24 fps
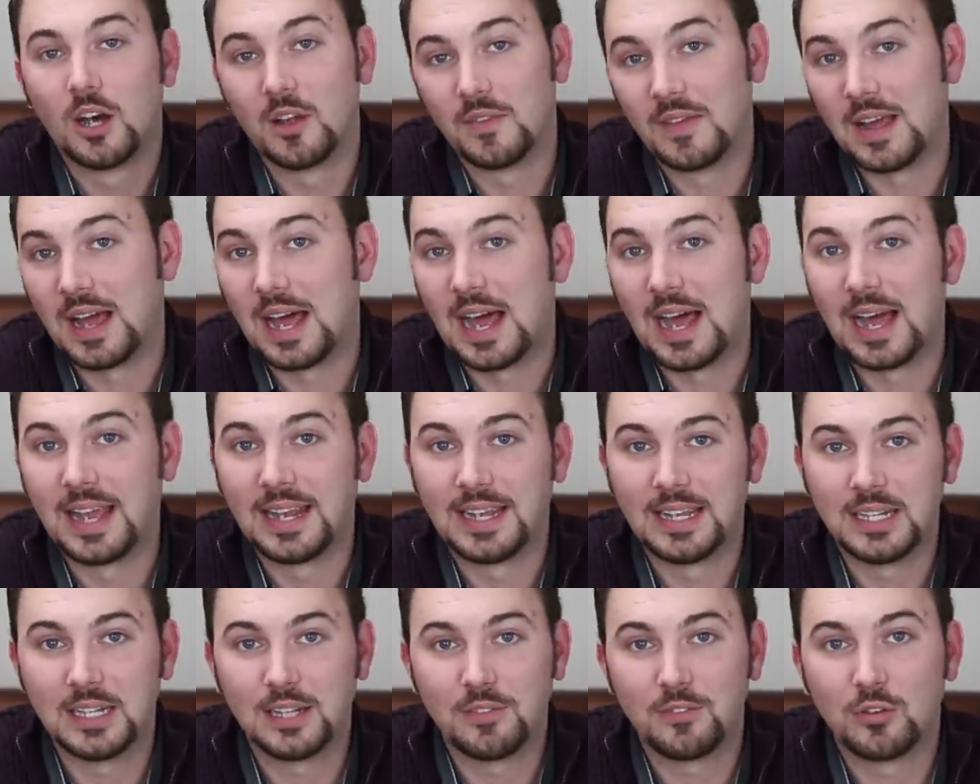On the high
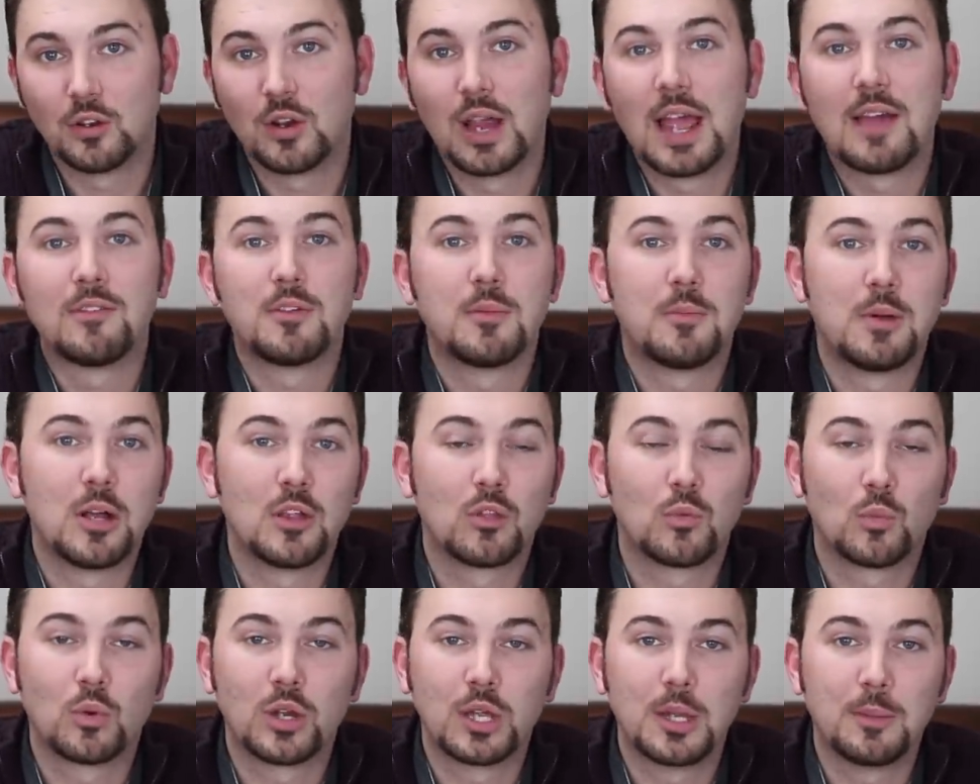end, if you have a
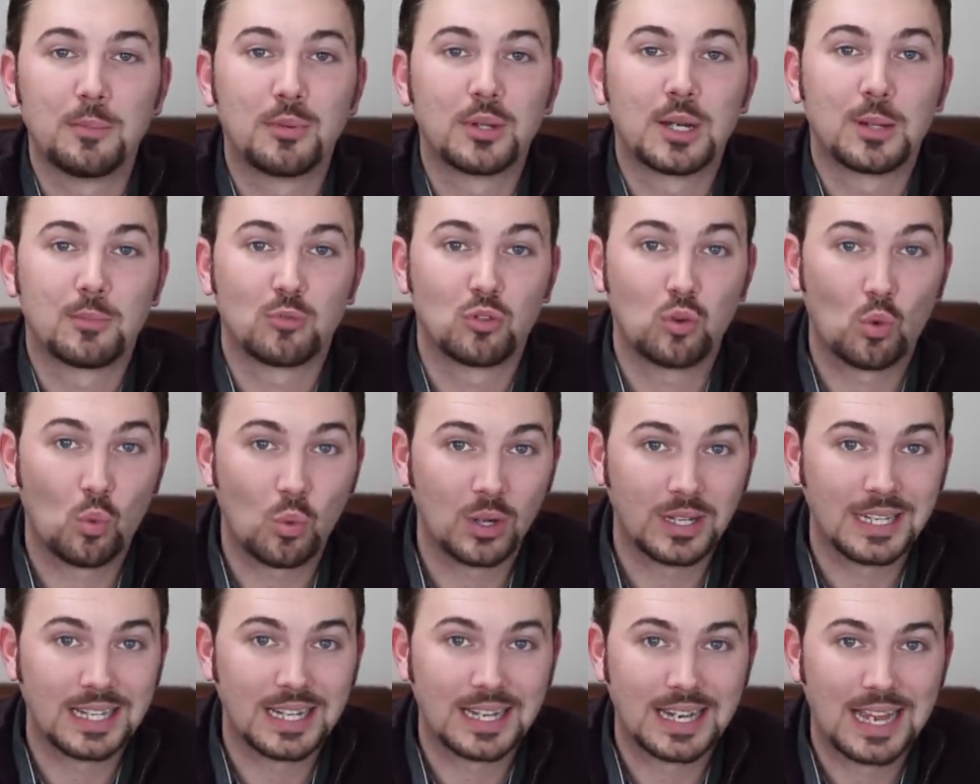month where you put up
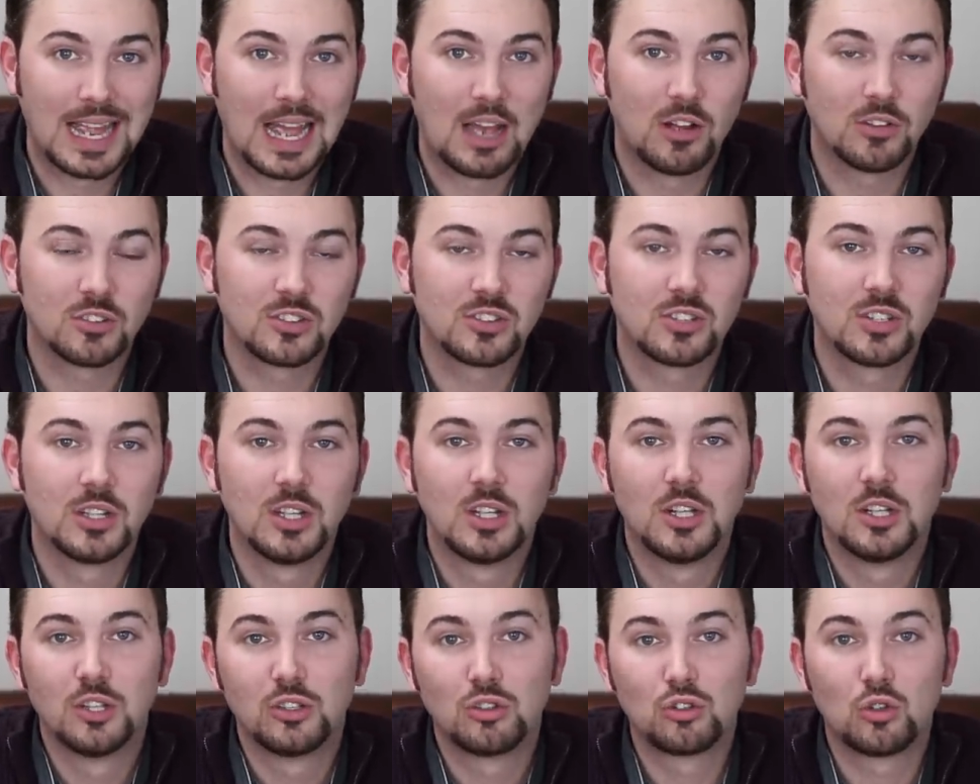twenty accounts,
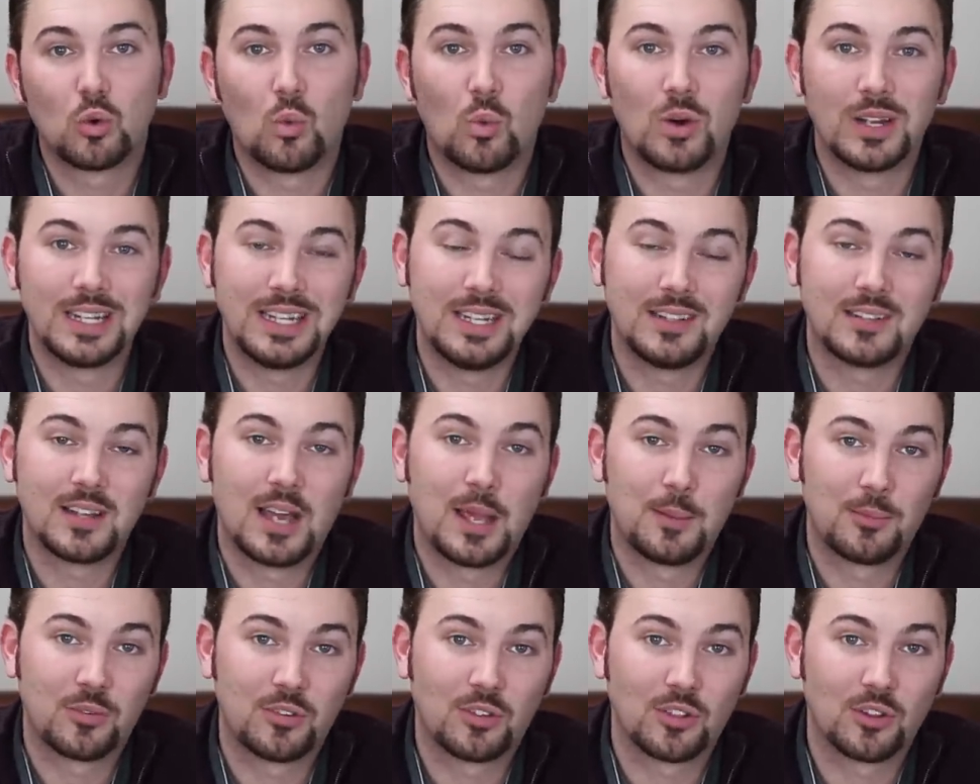twenty
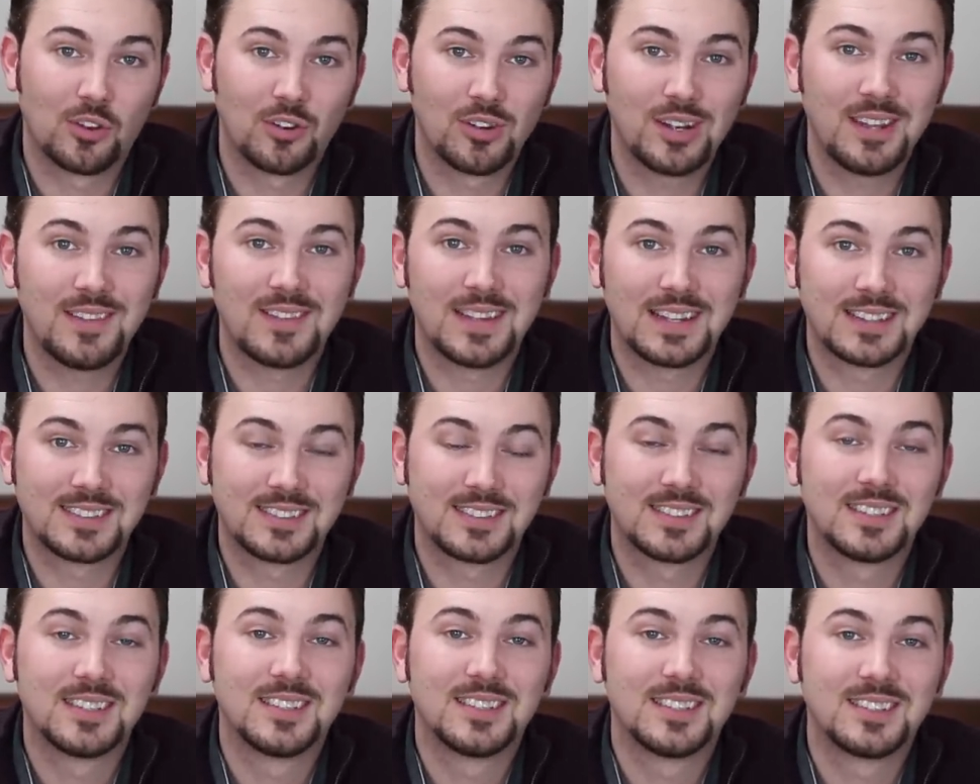times thirty,
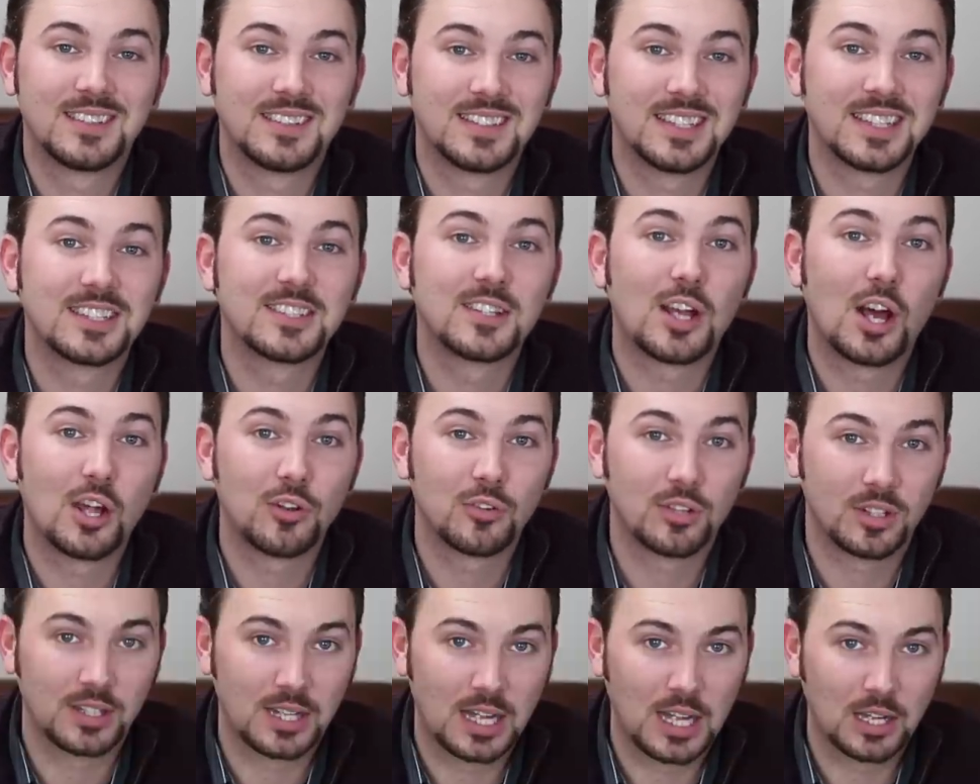that's six
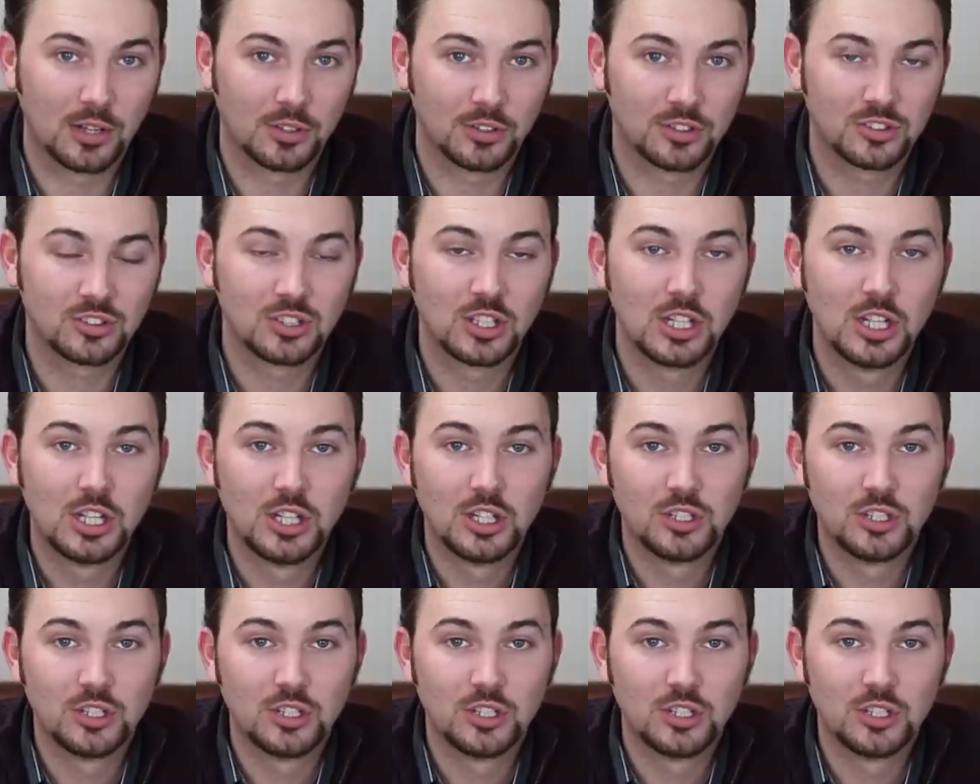hundred dollars.